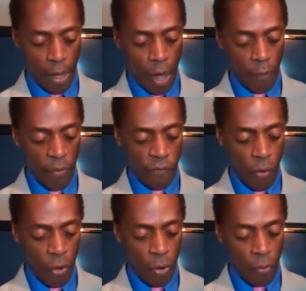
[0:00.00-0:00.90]
of the
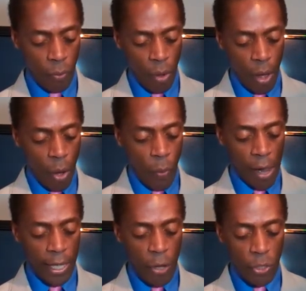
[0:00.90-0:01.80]
phone. While
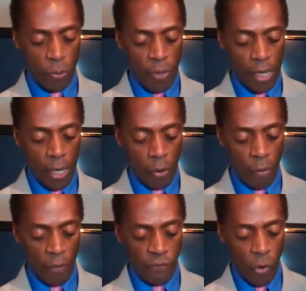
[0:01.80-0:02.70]
he was speaking on
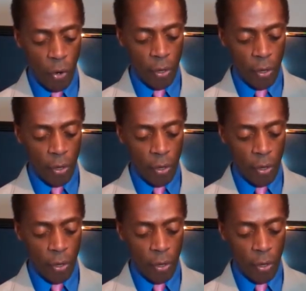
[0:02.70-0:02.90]
the phone,